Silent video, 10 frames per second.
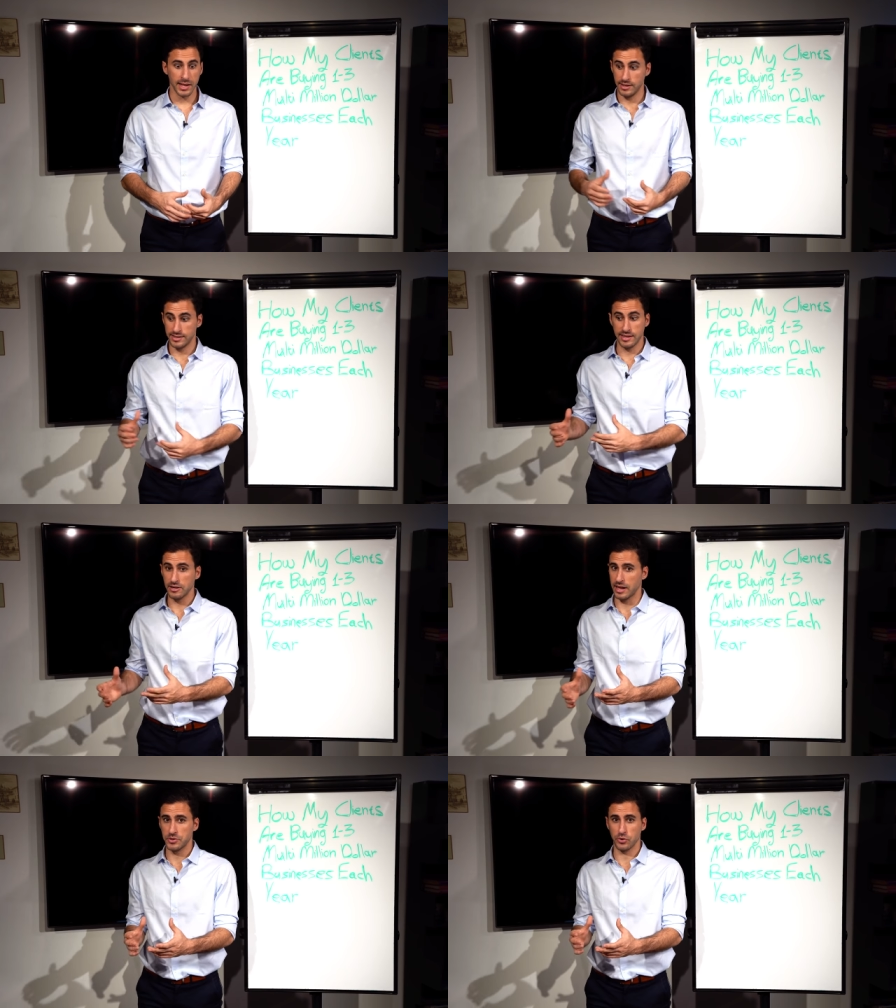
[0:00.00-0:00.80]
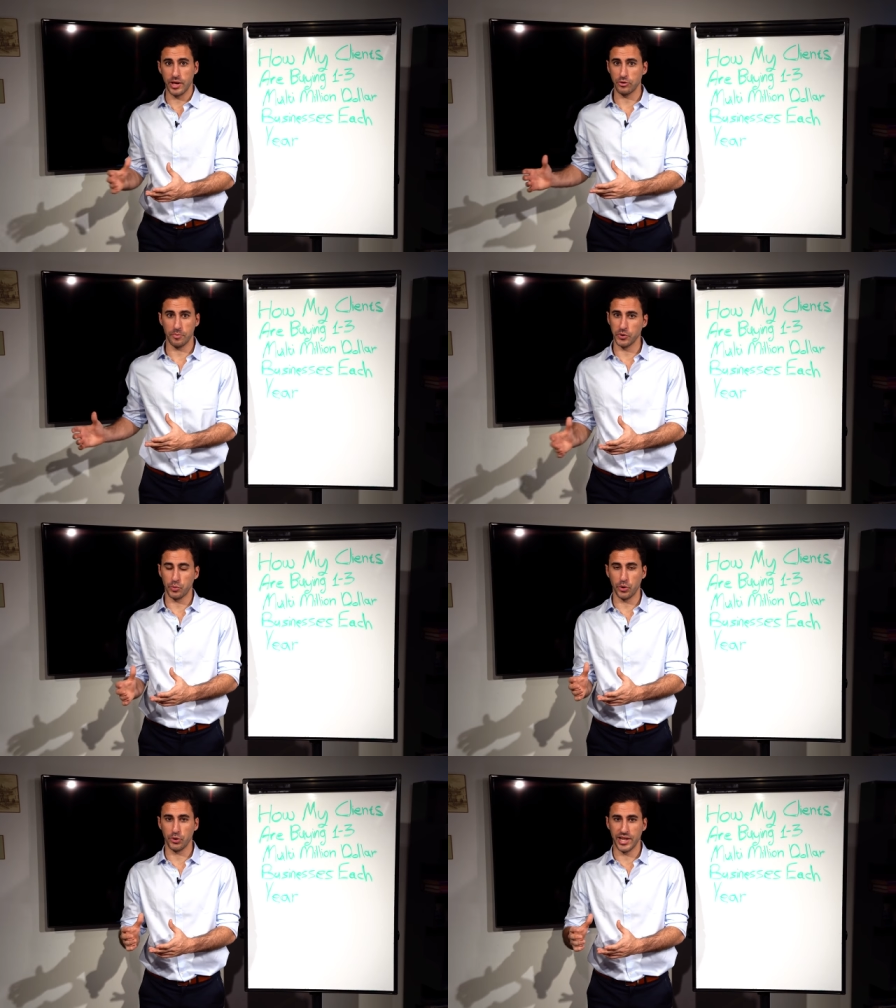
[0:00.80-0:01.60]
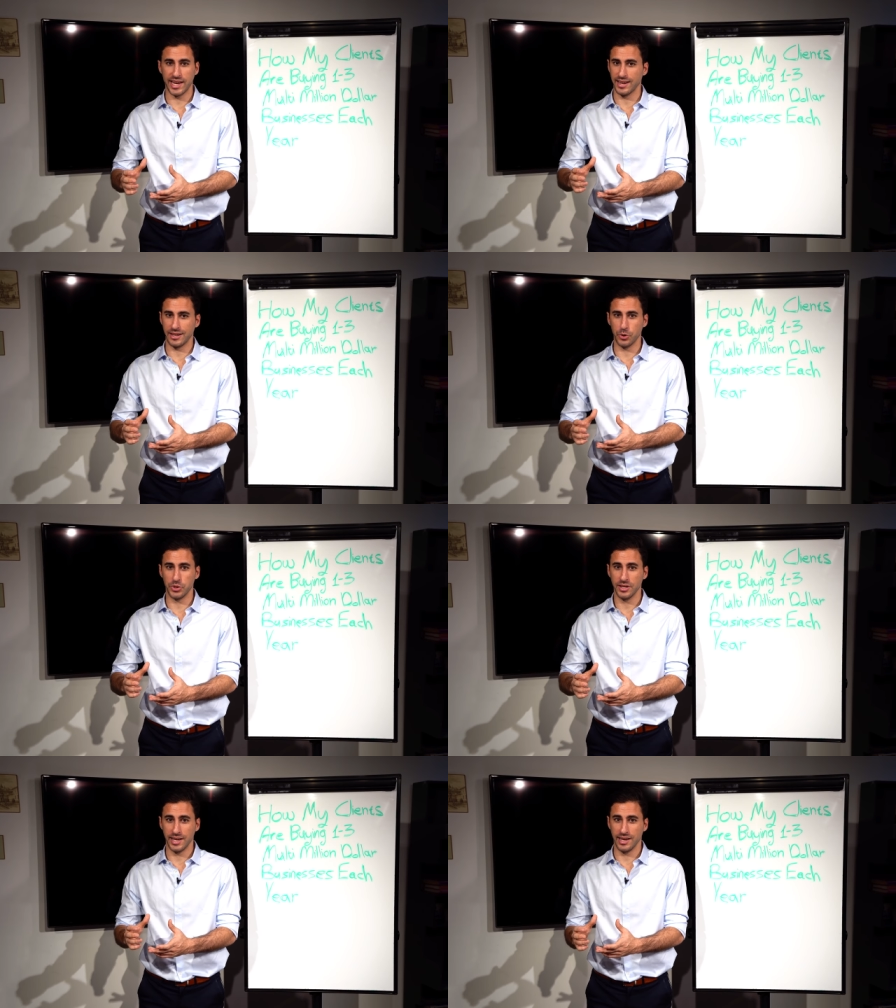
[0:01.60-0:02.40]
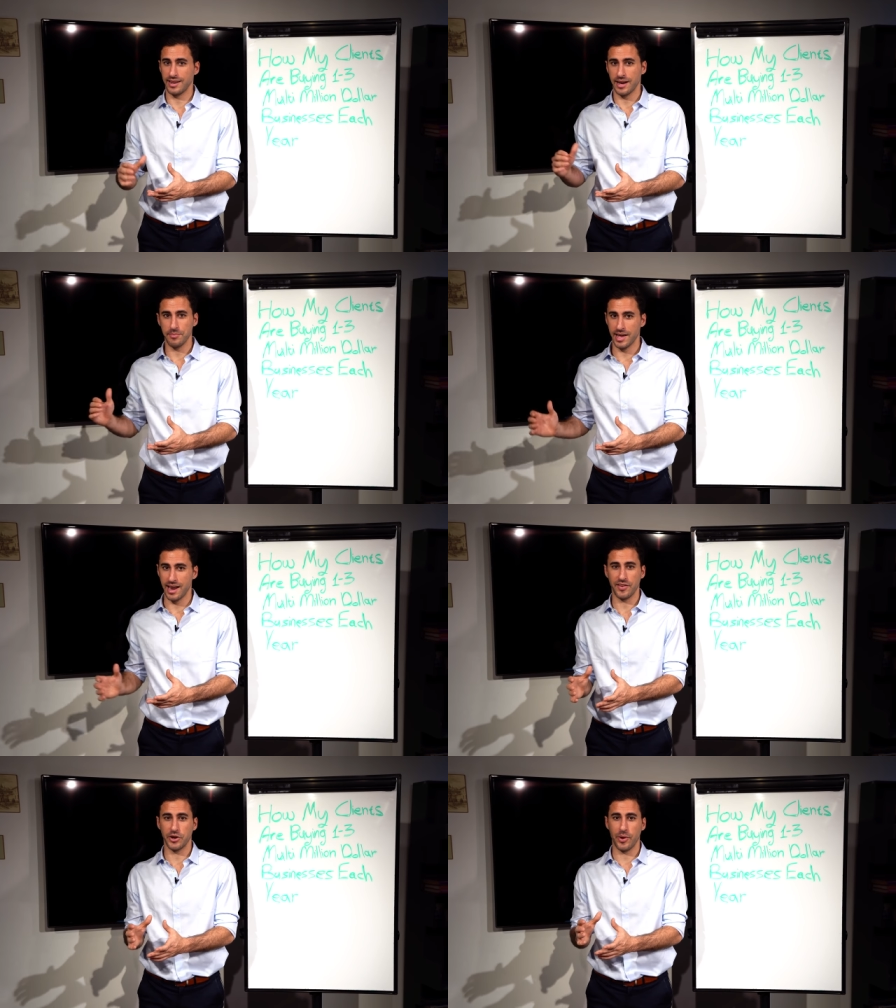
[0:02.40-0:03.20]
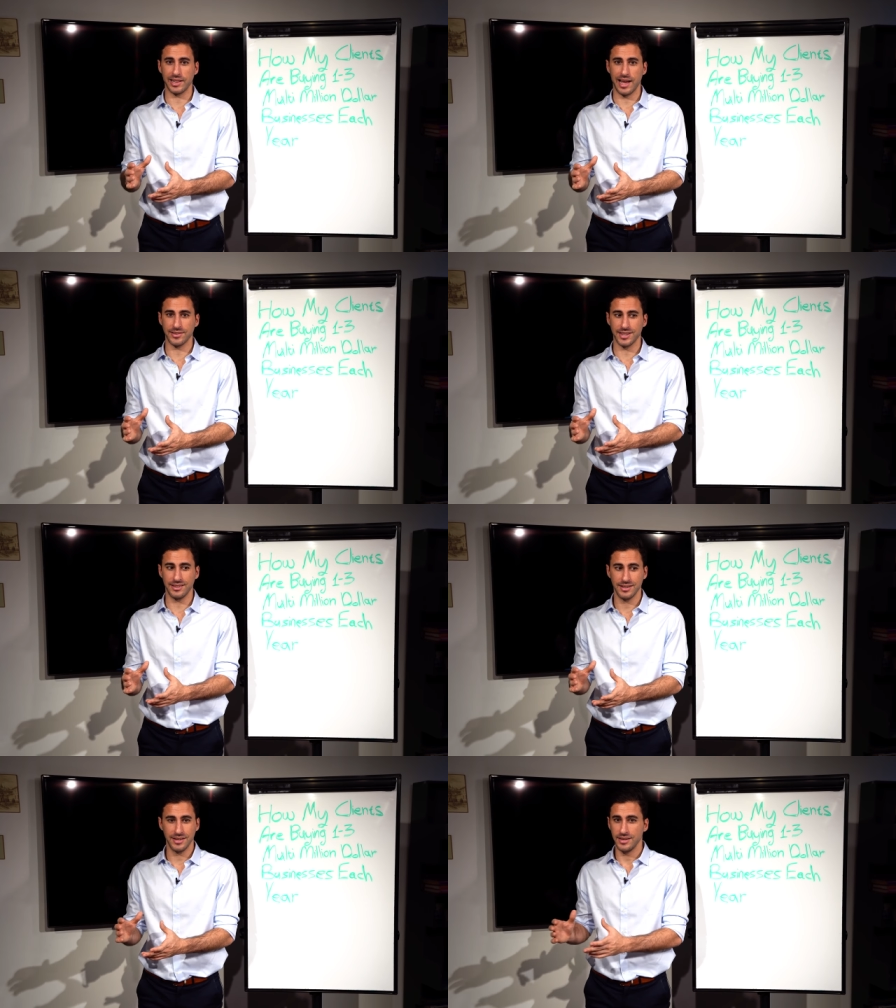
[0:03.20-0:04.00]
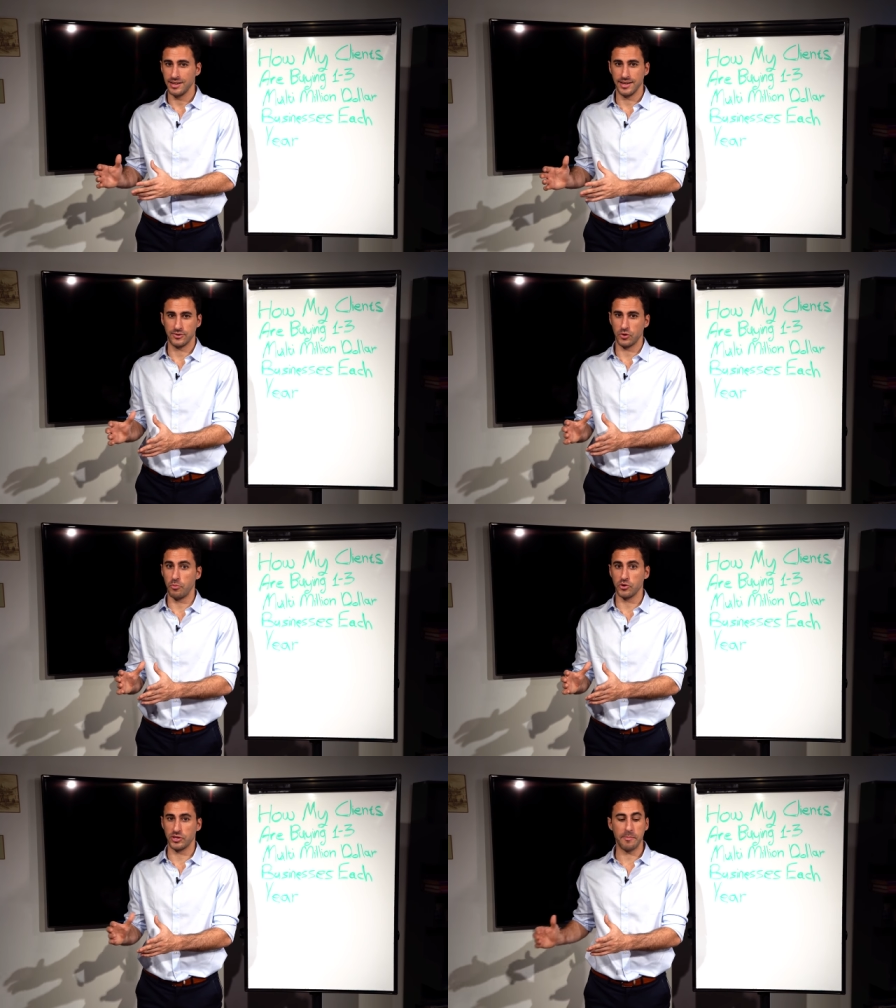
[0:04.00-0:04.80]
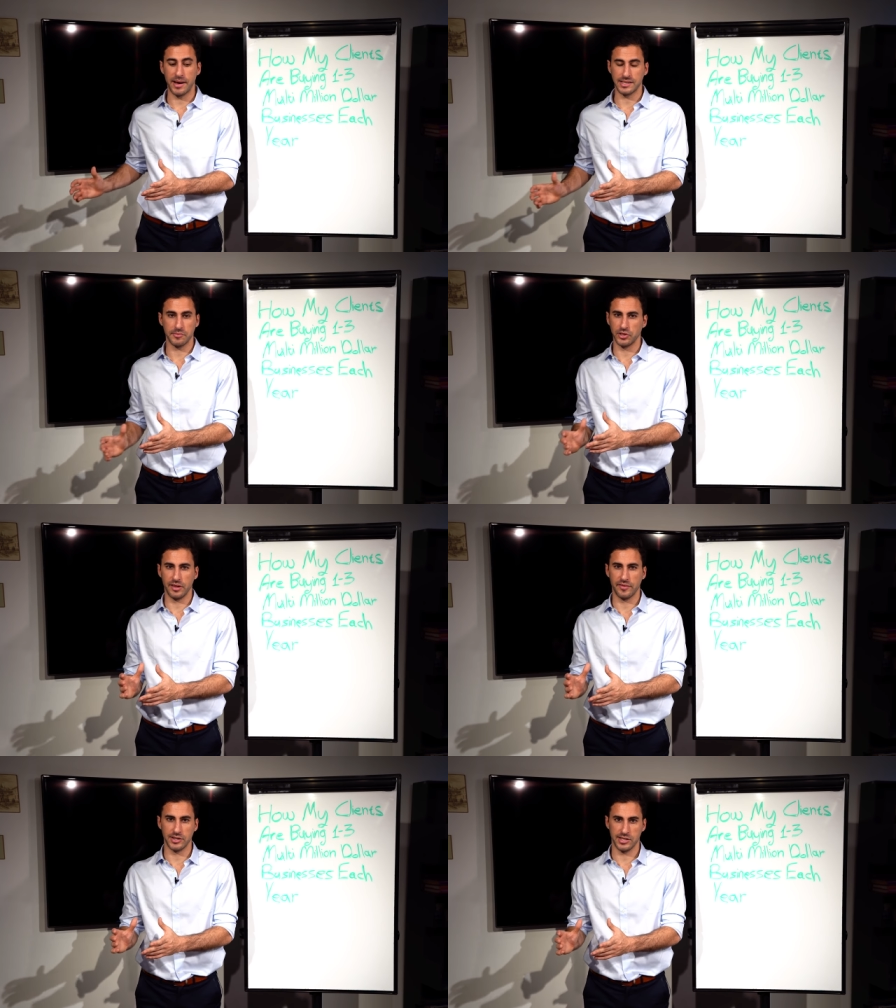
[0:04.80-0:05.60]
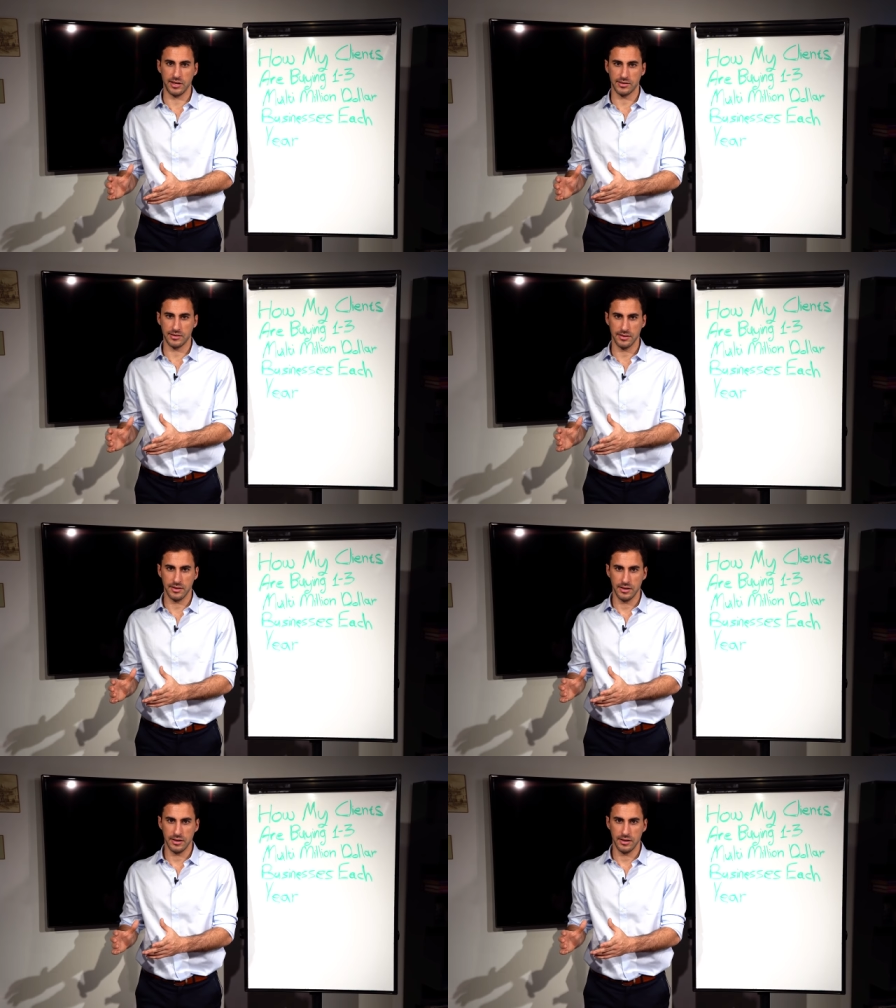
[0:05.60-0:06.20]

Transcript: And startups, to get to a point where you're taking a good income and have a great lifestyle, it's almost impossible in the first years.